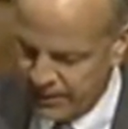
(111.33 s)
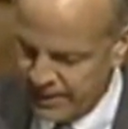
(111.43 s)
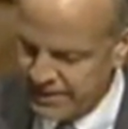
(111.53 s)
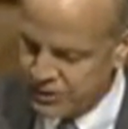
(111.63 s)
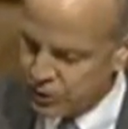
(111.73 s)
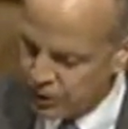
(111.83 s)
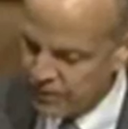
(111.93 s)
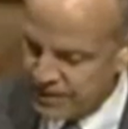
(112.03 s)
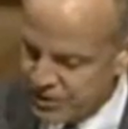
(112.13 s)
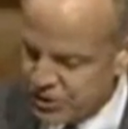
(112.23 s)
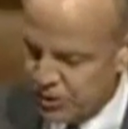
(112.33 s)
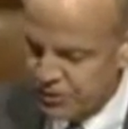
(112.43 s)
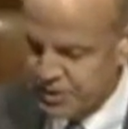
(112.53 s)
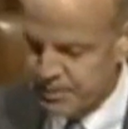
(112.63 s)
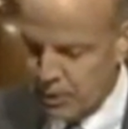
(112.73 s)
Irena took these
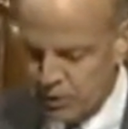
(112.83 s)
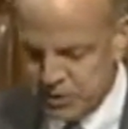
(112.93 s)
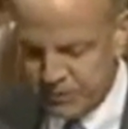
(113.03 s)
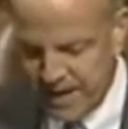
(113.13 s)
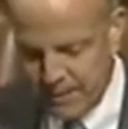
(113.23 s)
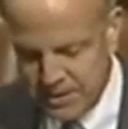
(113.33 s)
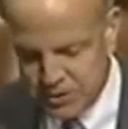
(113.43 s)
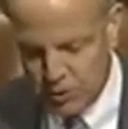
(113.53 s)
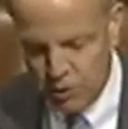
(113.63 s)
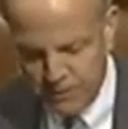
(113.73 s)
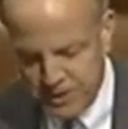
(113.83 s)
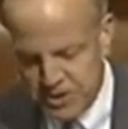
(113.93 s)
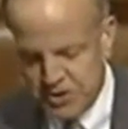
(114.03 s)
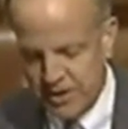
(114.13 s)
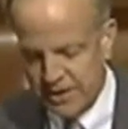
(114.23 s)
children to Polish families,
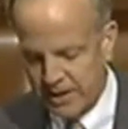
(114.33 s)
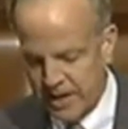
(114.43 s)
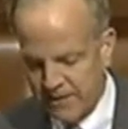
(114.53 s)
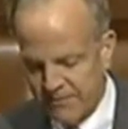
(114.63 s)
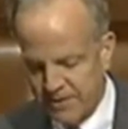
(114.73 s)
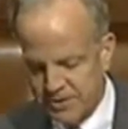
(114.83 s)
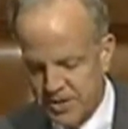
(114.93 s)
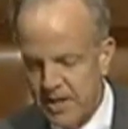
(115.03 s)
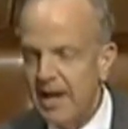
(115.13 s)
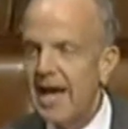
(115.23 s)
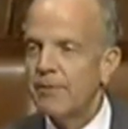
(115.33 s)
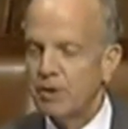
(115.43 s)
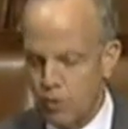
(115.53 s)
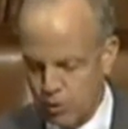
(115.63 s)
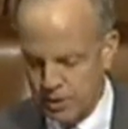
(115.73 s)
orphanages, and convents and
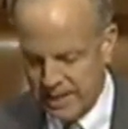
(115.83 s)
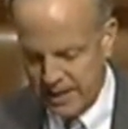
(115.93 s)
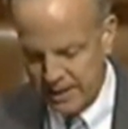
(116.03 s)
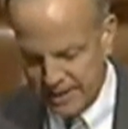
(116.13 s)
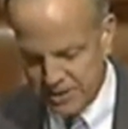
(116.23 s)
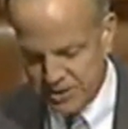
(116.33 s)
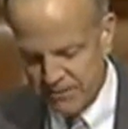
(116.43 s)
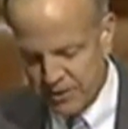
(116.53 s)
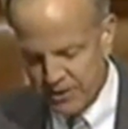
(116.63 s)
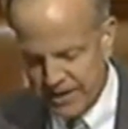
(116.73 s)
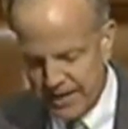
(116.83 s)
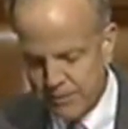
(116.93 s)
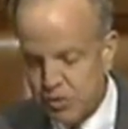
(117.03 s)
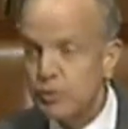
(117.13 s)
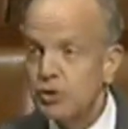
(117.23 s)
recorded a list of their
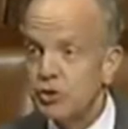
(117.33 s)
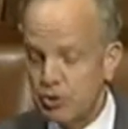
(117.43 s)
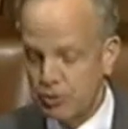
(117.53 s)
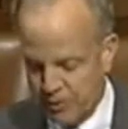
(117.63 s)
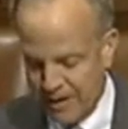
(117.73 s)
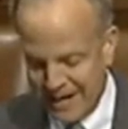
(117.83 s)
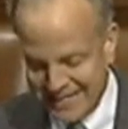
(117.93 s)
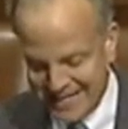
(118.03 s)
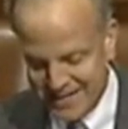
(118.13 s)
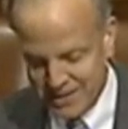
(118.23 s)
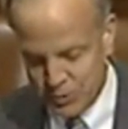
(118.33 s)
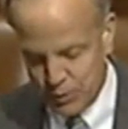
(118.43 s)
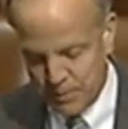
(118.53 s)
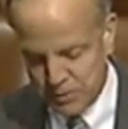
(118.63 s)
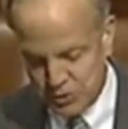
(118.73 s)
names to ensure that their
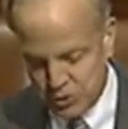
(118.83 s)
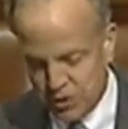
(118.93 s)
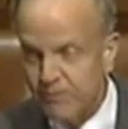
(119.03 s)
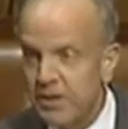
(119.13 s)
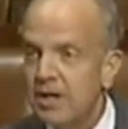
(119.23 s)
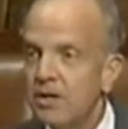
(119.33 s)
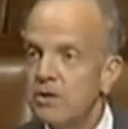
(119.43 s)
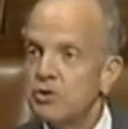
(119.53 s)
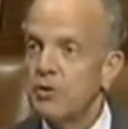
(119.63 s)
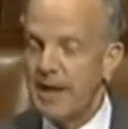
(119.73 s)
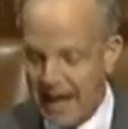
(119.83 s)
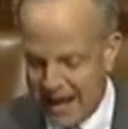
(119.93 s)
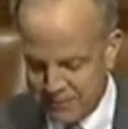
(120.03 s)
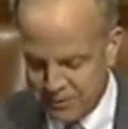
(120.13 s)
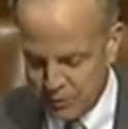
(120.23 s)
identities were preserved so that
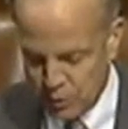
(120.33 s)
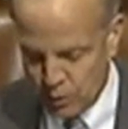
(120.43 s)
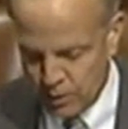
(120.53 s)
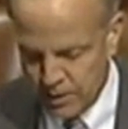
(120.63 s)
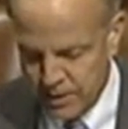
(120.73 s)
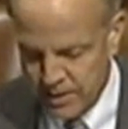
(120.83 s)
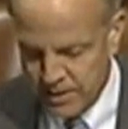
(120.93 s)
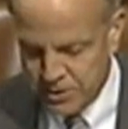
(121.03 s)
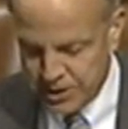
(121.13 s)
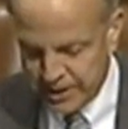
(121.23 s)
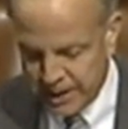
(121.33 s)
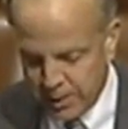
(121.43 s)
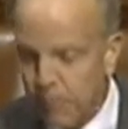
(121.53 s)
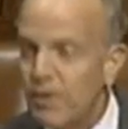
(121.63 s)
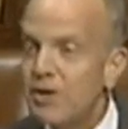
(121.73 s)
after the war, she could
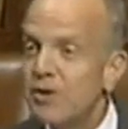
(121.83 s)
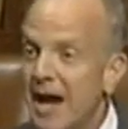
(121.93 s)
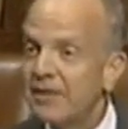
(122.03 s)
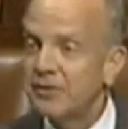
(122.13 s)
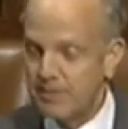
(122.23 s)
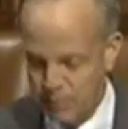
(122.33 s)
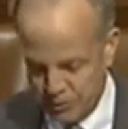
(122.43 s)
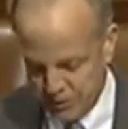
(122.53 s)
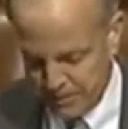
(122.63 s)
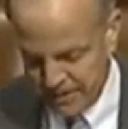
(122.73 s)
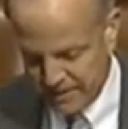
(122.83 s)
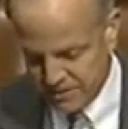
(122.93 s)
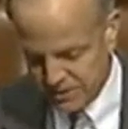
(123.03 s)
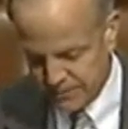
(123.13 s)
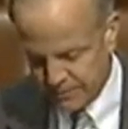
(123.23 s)
help reunite them their
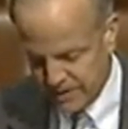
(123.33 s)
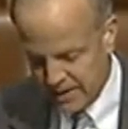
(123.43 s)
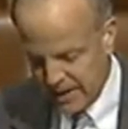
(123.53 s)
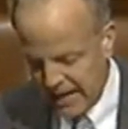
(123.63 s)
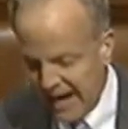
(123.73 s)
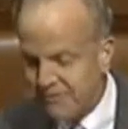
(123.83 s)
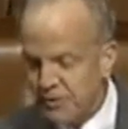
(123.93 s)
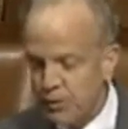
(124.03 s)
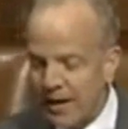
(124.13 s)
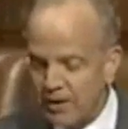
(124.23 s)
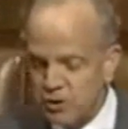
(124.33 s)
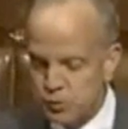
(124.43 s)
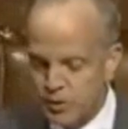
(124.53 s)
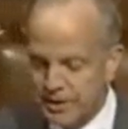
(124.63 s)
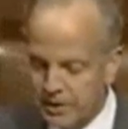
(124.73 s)
parents. After the
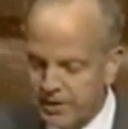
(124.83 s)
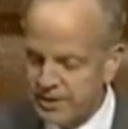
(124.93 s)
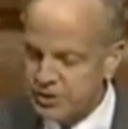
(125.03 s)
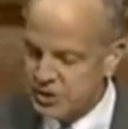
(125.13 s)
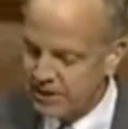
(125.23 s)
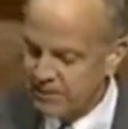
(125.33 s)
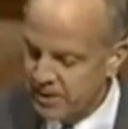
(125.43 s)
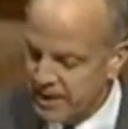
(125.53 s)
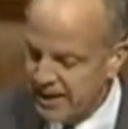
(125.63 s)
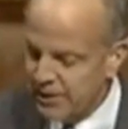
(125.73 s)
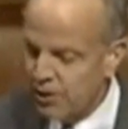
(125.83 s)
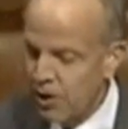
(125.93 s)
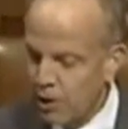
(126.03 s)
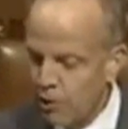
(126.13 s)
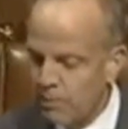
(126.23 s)
records were nearly discovered in her
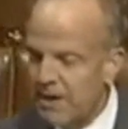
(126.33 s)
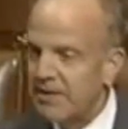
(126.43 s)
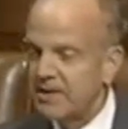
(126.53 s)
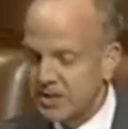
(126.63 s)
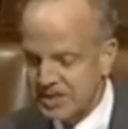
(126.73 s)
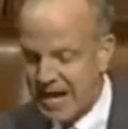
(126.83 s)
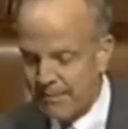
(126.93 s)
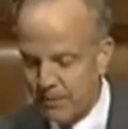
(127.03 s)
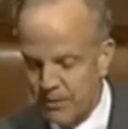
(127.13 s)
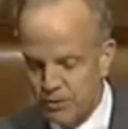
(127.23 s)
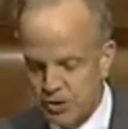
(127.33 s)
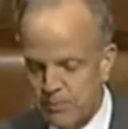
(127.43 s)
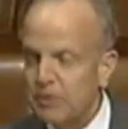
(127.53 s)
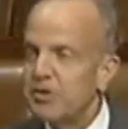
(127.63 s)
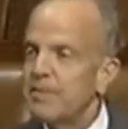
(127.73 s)
home by the Gestapo, she
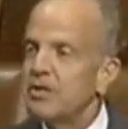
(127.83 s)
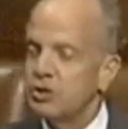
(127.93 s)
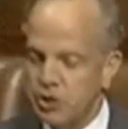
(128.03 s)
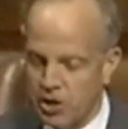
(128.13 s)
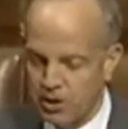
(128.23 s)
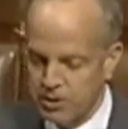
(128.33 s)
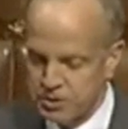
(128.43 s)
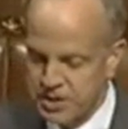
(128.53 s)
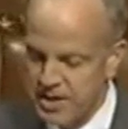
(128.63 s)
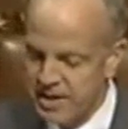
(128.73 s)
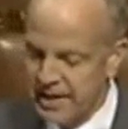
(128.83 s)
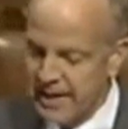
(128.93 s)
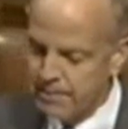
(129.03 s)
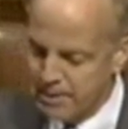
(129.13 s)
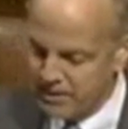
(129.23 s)
put them in jars
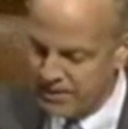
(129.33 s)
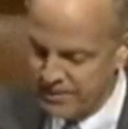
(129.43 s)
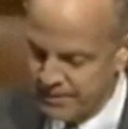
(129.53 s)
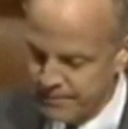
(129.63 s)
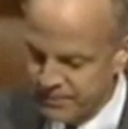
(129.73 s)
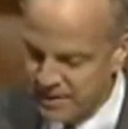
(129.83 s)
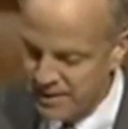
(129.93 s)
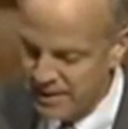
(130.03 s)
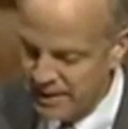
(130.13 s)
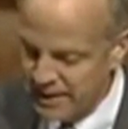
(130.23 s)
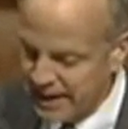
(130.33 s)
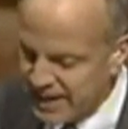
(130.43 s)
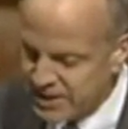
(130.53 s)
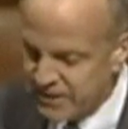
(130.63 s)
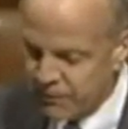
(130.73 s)
and buried them. In
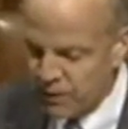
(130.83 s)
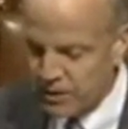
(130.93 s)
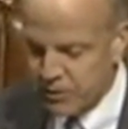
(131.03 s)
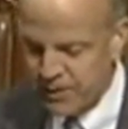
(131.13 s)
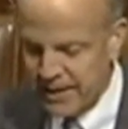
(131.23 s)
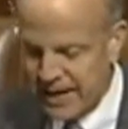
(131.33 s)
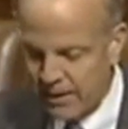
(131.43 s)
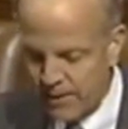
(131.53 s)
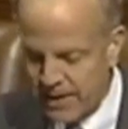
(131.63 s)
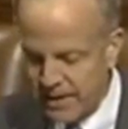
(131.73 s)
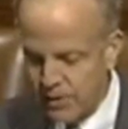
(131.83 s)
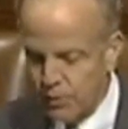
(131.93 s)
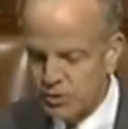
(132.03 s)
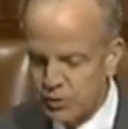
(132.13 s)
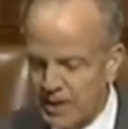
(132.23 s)
1943, Irena
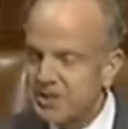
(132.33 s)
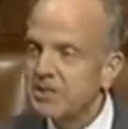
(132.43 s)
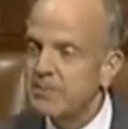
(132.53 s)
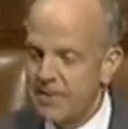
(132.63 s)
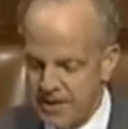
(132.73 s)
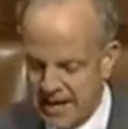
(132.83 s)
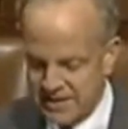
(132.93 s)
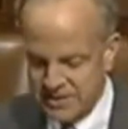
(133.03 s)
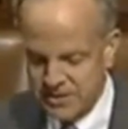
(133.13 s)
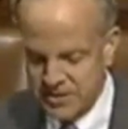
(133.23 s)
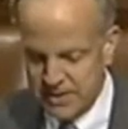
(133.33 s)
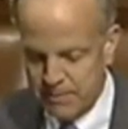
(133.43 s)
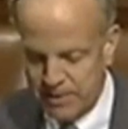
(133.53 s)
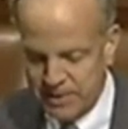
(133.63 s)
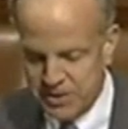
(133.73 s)
was arrested by the Nazis
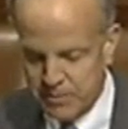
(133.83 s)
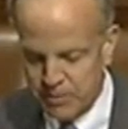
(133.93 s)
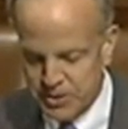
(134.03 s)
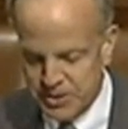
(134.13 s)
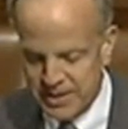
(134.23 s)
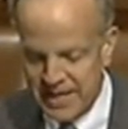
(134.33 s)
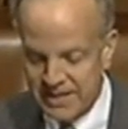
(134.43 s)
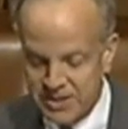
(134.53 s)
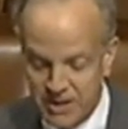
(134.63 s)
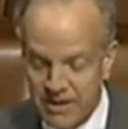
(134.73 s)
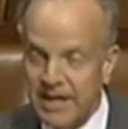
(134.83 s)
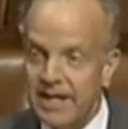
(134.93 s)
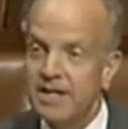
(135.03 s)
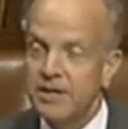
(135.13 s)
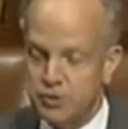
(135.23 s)
and placed in prison and
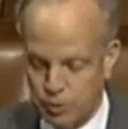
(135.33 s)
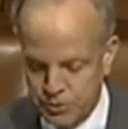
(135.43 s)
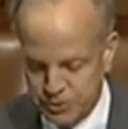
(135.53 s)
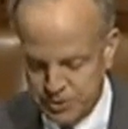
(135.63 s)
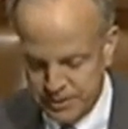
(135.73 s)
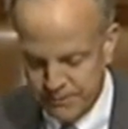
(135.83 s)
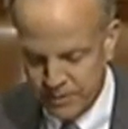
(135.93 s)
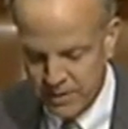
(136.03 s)
interrogated and tortured.